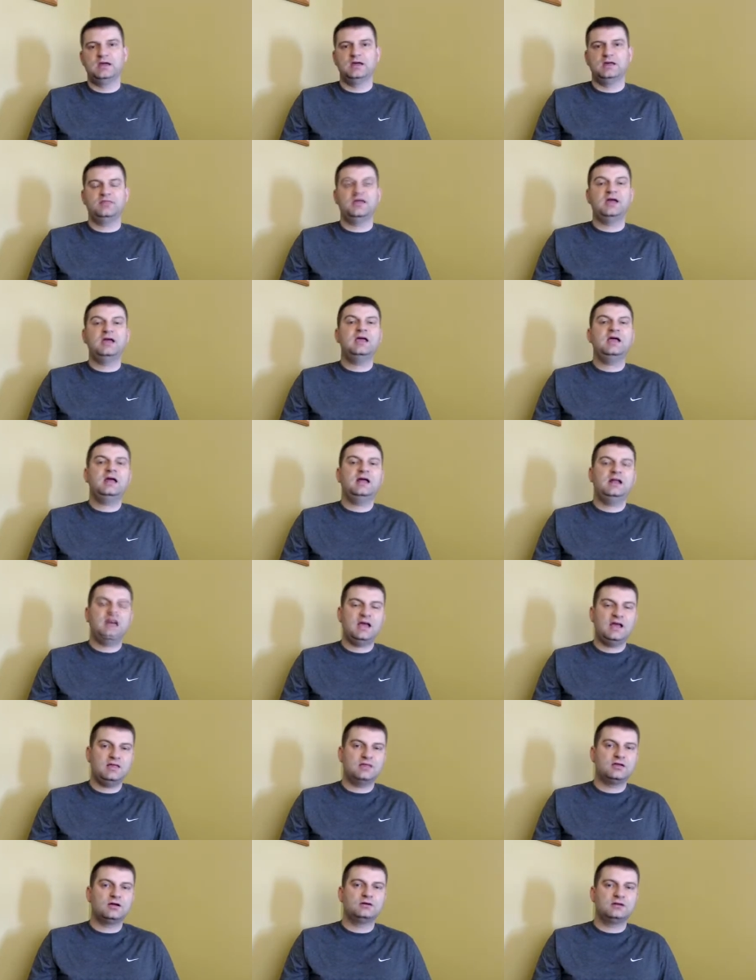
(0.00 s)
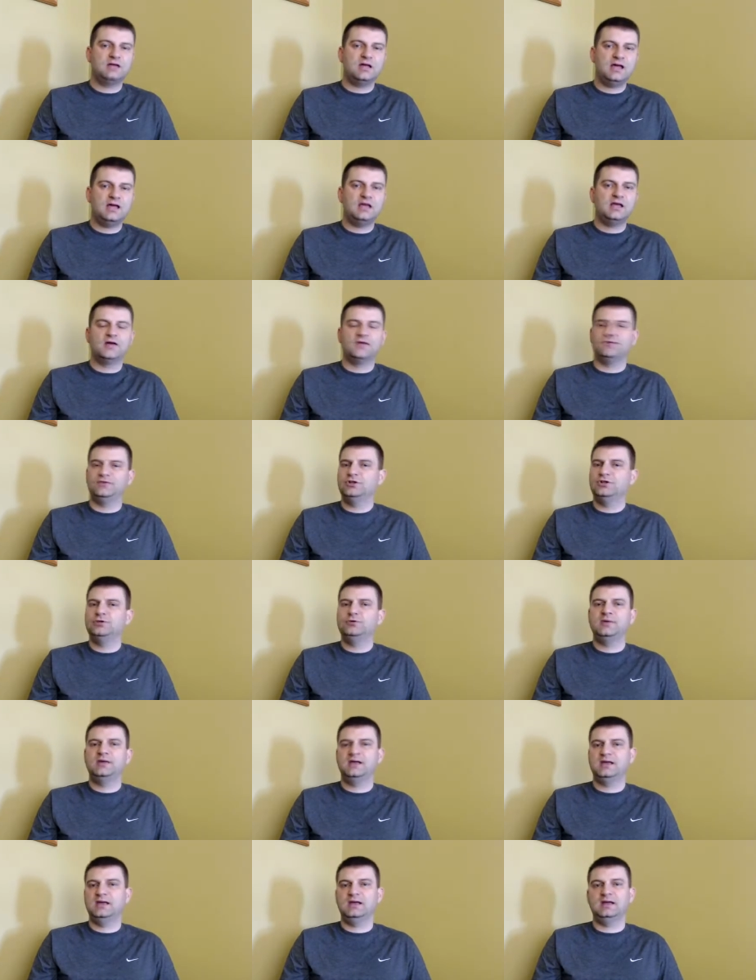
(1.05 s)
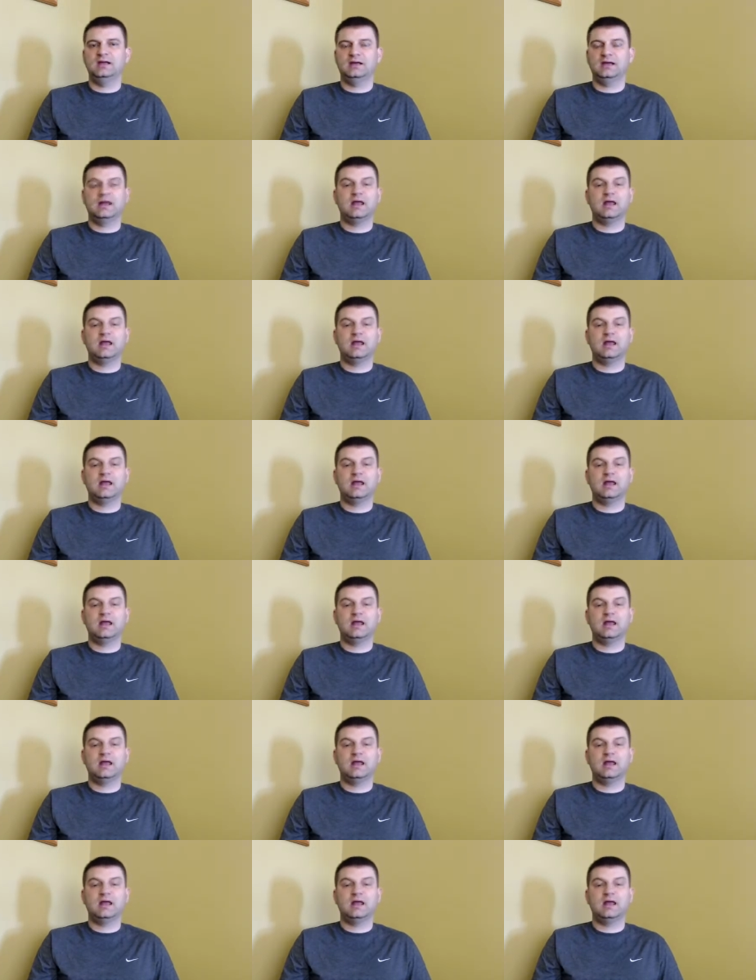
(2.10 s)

They had had their day of new beginning.